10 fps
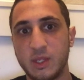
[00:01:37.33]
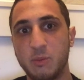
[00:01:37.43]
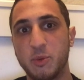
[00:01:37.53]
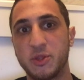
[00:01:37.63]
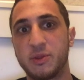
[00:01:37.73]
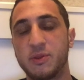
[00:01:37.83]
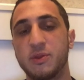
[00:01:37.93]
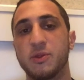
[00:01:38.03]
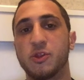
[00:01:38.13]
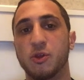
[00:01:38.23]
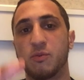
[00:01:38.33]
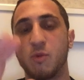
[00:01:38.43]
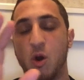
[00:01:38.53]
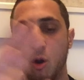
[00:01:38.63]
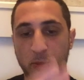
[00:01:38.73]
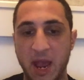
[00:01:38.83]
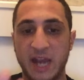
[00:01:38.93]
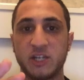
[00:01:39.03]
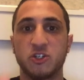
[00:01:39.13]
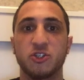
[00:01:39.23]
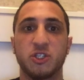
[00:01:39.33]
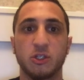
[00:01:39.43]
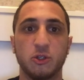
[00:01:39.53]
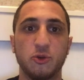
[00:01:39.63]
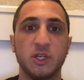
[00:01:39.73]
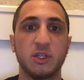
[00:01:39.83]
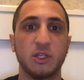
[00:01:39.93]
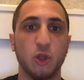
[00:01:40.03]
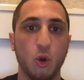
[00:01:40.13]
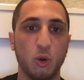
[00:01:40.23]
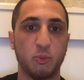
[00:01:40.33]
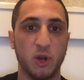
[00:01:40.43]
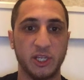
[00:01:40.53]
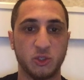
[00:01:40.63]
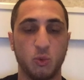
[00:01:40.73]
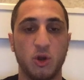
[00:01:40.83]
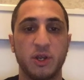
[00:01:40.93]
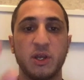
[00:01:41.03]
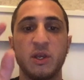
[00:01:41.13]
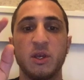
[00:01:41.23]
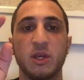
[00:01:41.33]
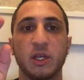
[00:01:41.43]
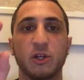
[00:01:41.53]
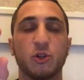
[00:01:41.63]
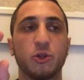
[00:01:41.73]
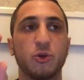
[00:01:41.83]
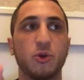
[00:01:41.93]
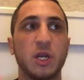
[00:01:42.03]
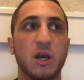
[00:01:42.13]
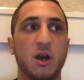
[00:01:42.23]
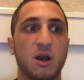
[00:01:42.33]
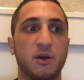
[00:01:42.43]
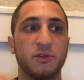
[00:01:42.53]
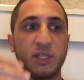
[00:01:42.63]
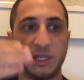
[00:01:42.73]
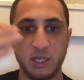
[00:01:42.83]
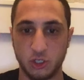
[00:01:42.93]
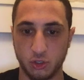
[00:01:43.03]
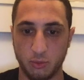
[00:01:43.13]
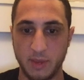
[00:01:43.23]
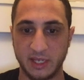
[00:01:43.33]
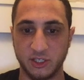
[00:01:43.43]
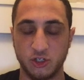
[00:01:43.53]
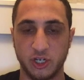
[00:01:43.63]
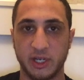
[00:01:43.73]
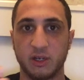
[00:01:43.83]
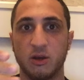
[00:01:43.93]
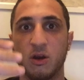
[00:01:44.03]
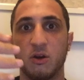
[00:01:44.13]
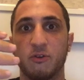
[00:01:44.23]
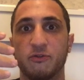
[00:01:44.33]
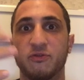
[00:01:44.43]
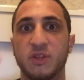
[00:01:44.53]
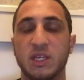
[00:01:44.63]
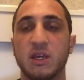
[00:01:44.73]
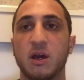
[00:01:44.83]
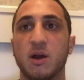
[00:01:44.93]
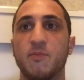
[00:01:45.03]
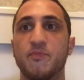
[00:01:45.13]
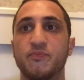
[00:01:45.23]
But all packages, including the lower priced one, include the initial messaging of the